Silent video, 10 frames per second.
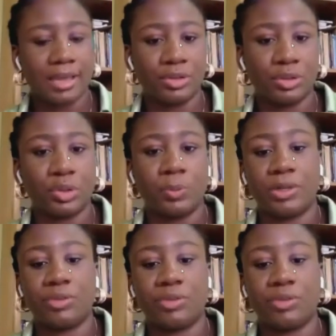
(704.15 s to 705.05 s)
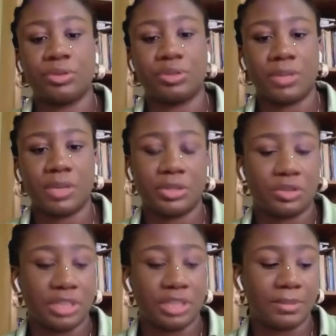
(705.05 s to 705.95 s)
you sold petrol to me, it was
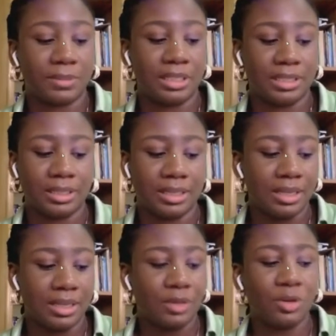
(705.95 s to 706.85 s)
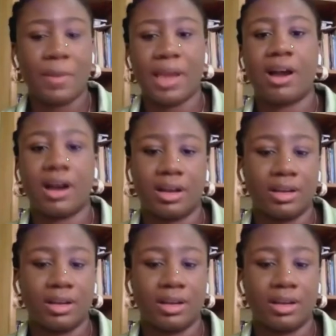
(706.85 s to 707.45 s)
contaminated, look at my car.